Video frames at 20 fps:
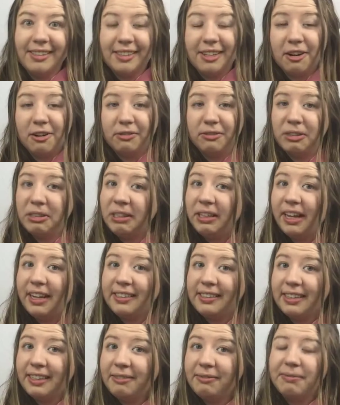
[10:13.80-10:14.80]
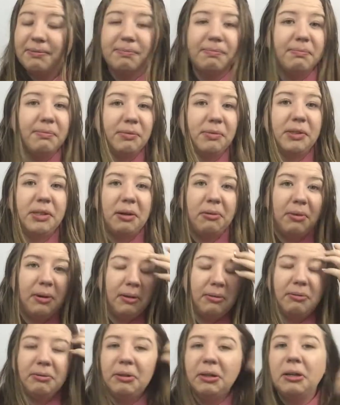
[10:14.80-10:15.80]
So if she likes it,
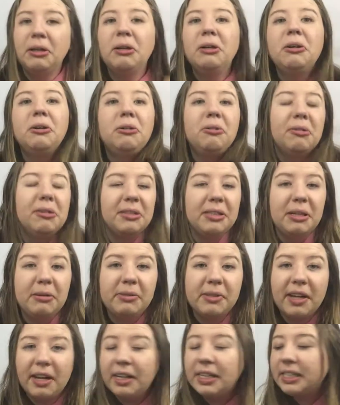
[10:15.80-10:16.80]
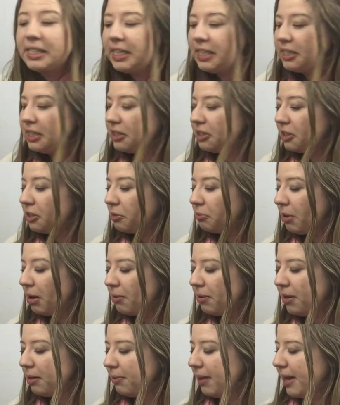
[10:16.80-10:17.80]
someone with the same style as taste as her is
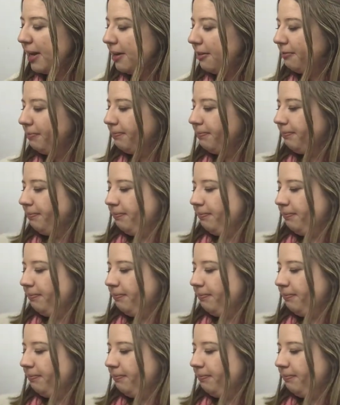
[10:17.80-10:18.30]
probably going to buy it.